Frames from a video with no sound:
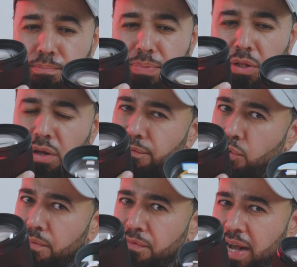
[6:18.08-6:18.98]
but look at the
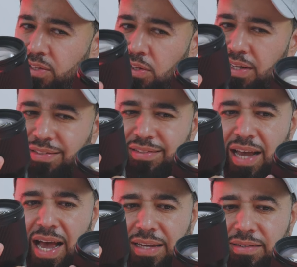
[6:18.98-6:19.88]
form factor, look at the
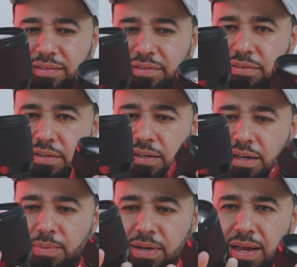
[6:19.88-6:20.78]
size.
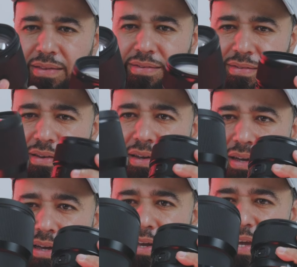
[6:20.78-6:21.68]
I mean, that's,
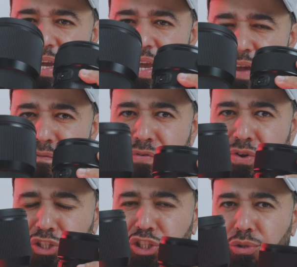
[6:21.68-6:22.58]
if
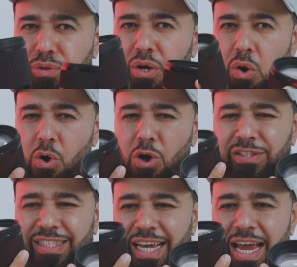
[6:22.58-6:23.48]
you're shooting
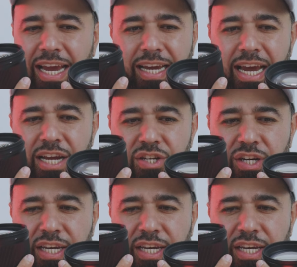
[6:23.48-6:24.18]
all day and you're